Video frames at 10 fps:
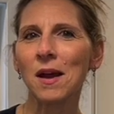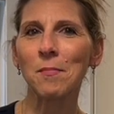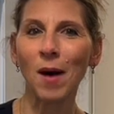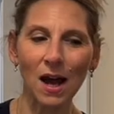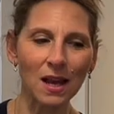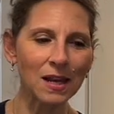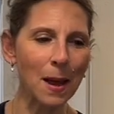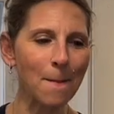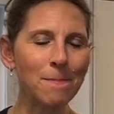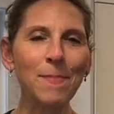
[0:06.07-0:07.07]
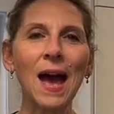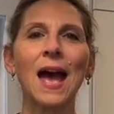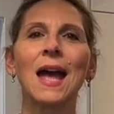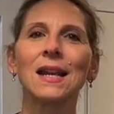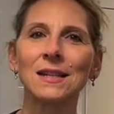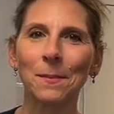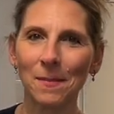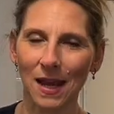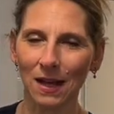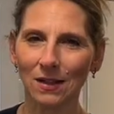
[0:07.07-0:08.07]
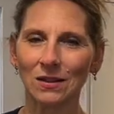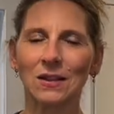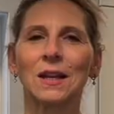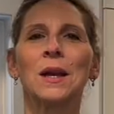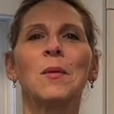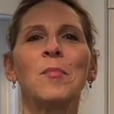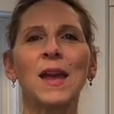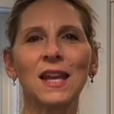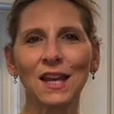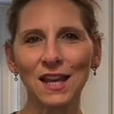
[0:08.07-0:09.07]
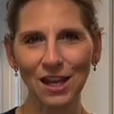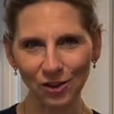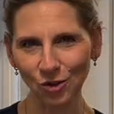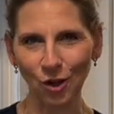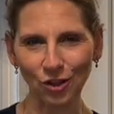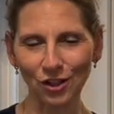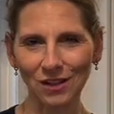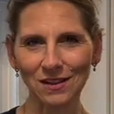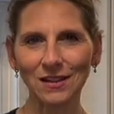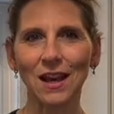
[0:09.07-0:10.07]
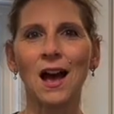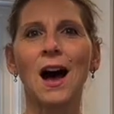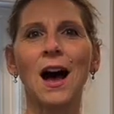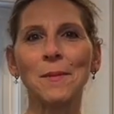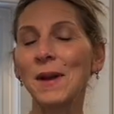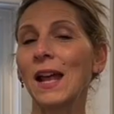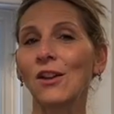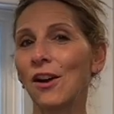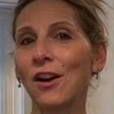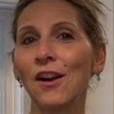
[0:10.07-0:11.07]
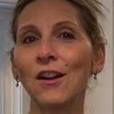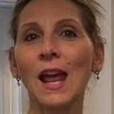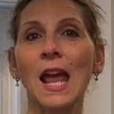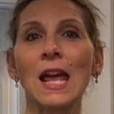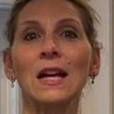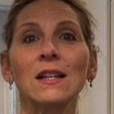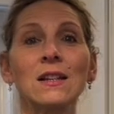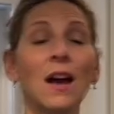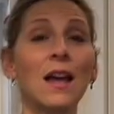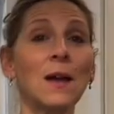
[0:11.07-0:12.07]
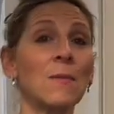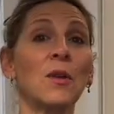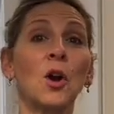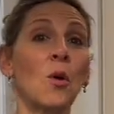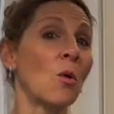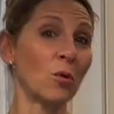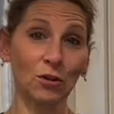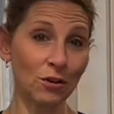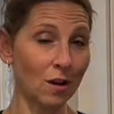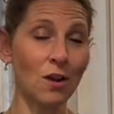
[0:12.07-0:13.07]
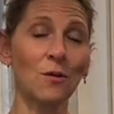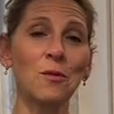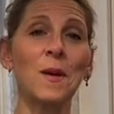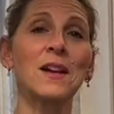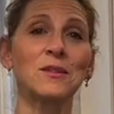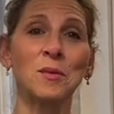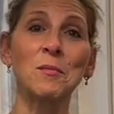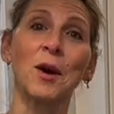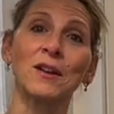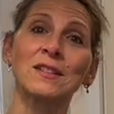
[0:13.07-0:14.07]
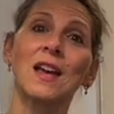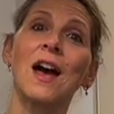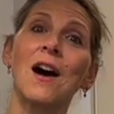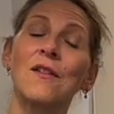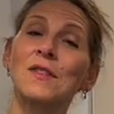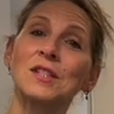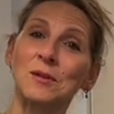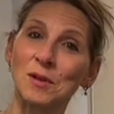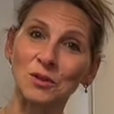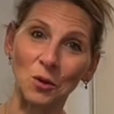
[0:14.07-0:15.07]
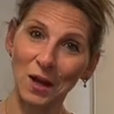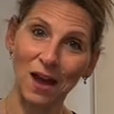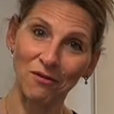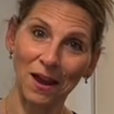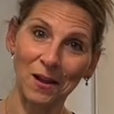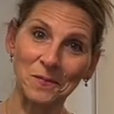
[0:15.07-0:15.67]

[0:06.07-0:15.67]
Bun Bagged Mix Baking Instructions. I'm Nat Lockhart and I am the co-owner along with my husband Marks of the Cinnamon Soul Café.